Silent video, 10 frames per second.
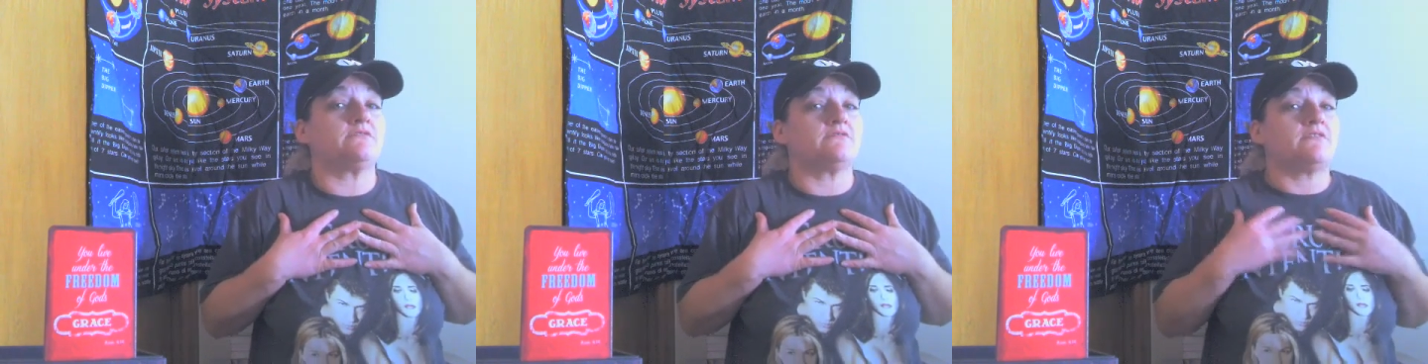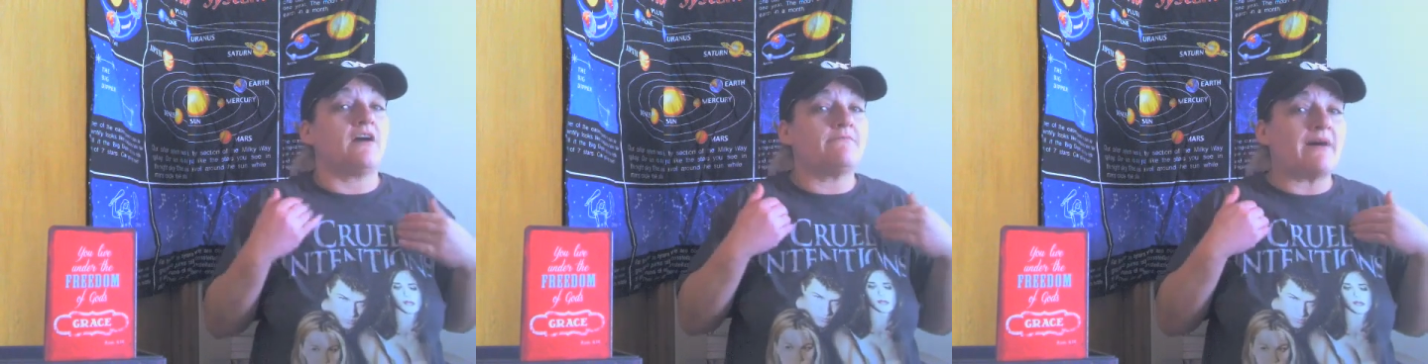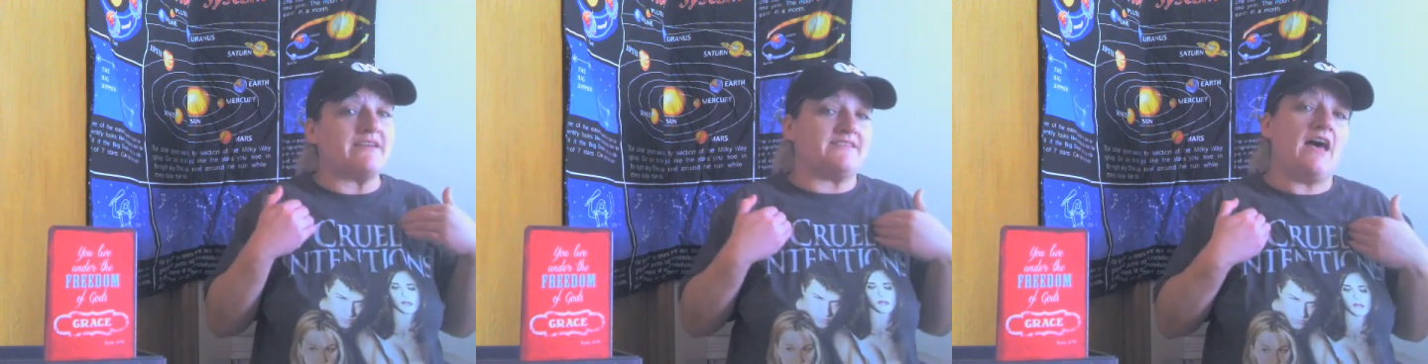of
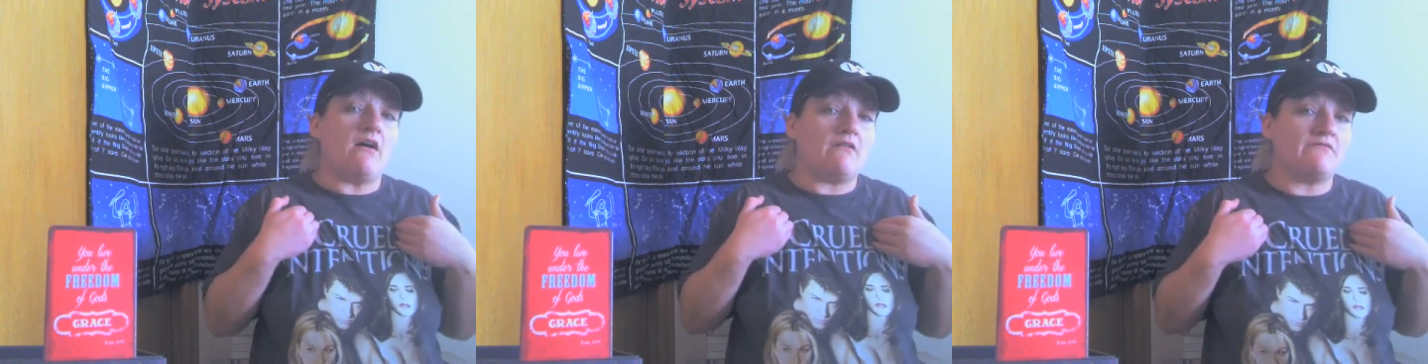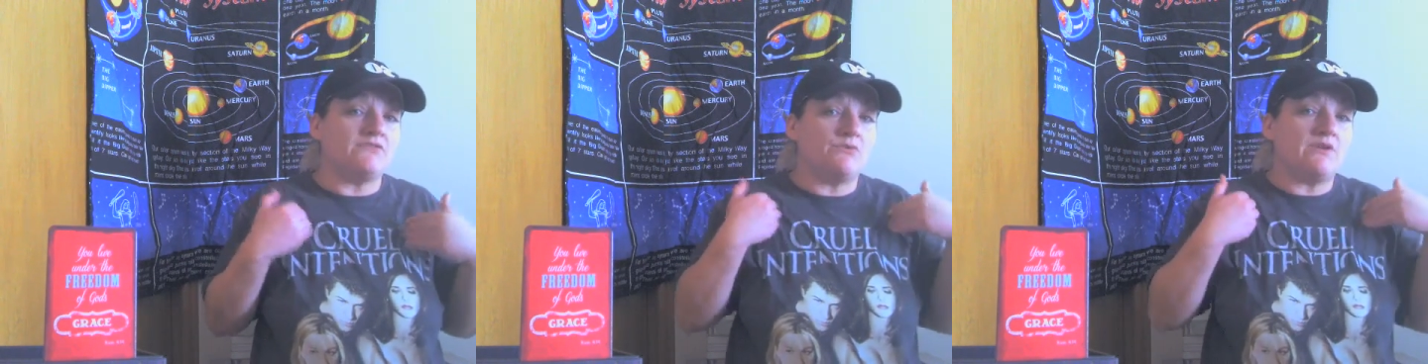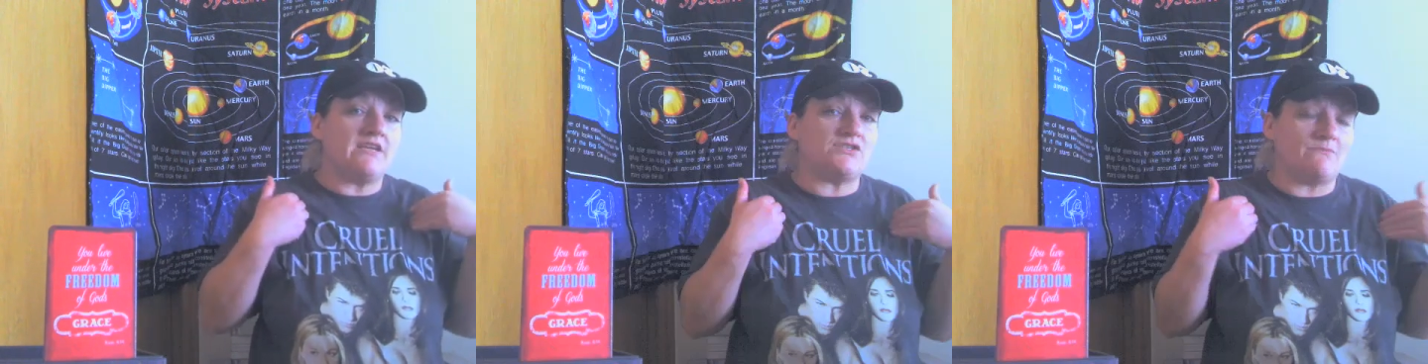myself, doing
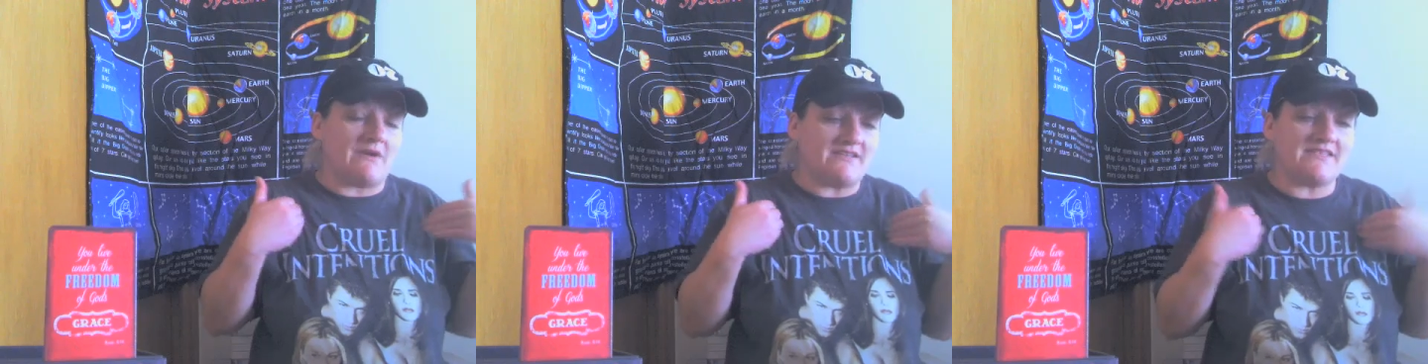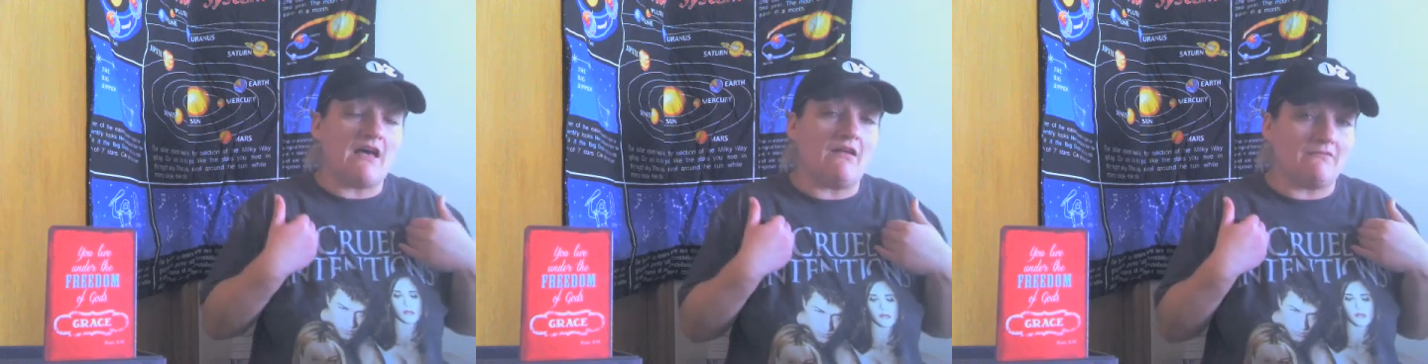it to myself.